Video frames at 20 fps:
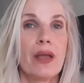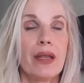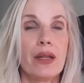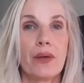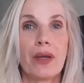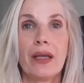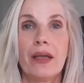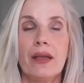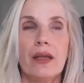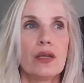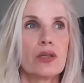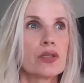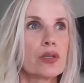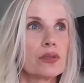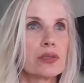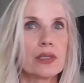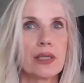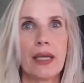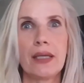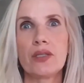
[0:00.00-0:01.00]
anyway,
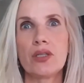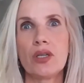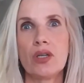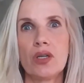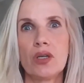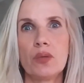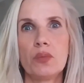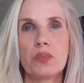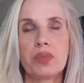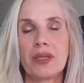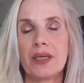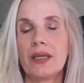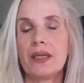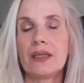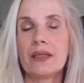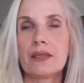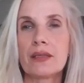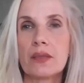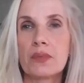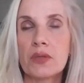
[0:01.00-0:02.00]
so stay tuned,
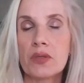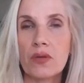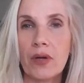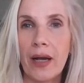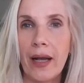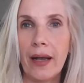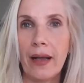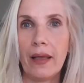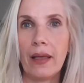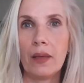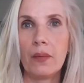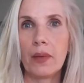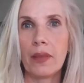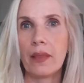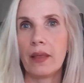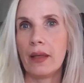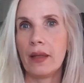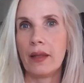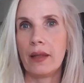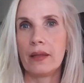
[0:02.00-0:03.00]
please subscribe
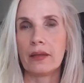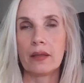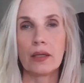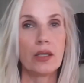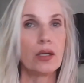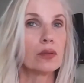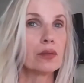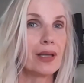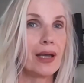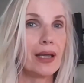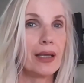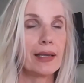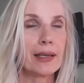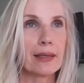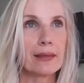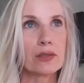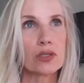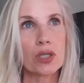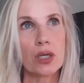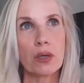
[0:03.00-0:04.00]
and then, you know,
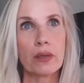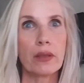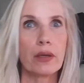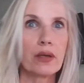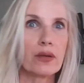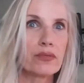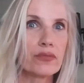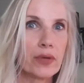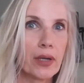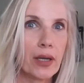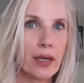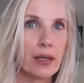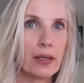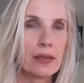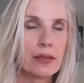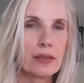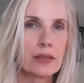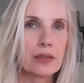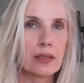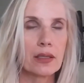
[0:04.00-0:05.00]
like and share with all your
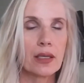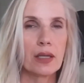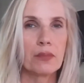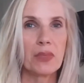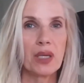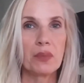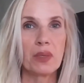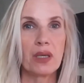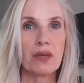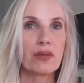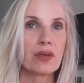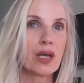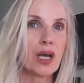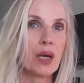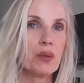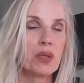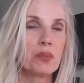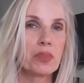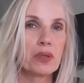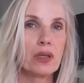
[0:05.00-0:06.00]
friends and then maybe even
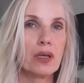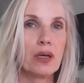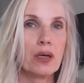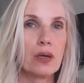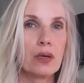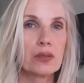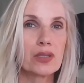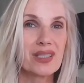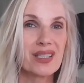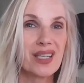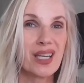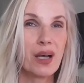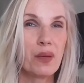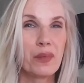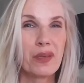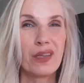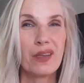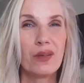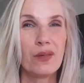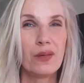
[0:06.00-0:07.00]
comment below. Just tell
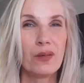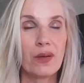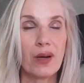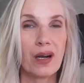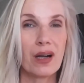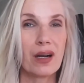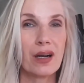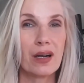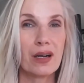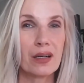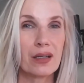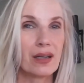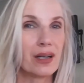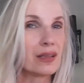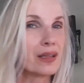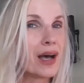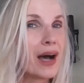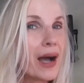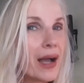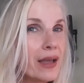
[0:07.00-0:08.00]
me you are
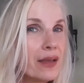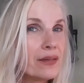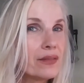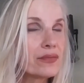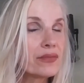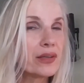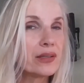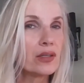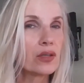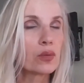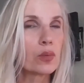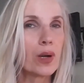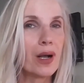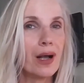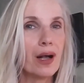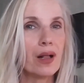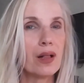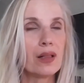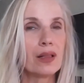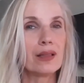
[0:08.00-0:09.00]
alive and you're
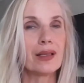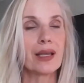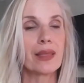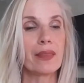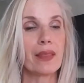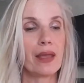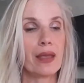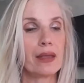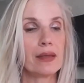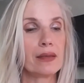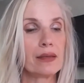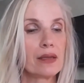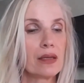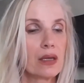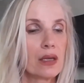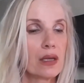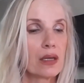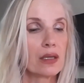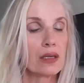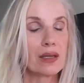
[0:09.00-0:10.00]
well and then
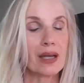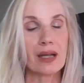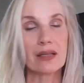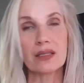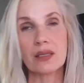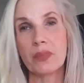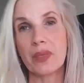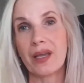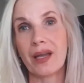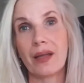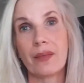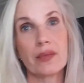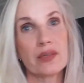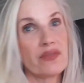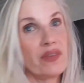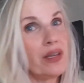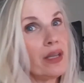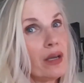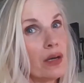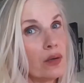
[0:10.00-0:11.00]
you got something on
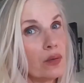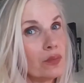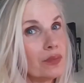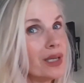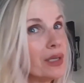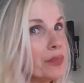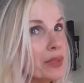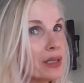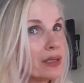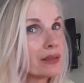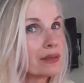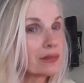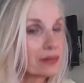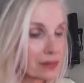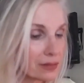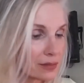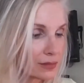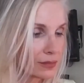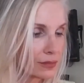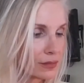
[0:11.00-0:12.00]
this video, maybe.
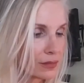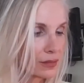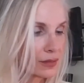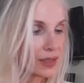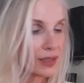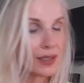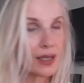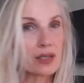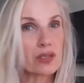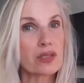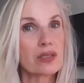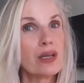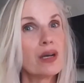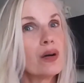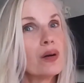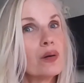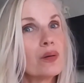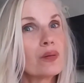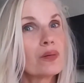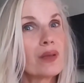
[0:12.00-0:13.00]
The yes, no
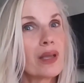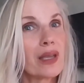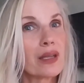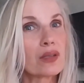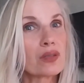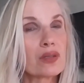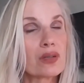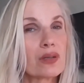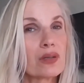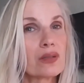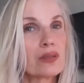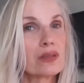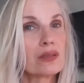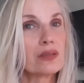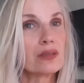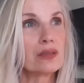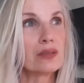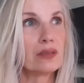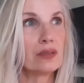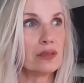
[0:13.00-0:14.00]
answer
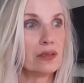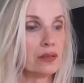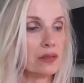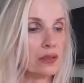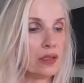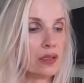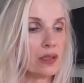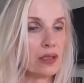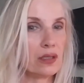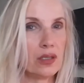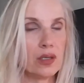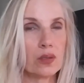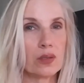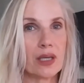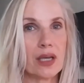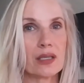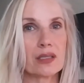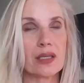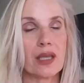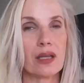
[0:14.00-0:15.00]
and the no,
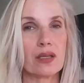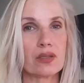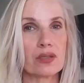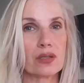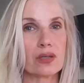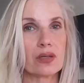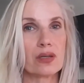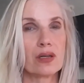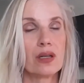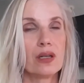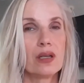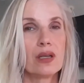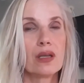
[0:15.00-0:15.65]
yes answer.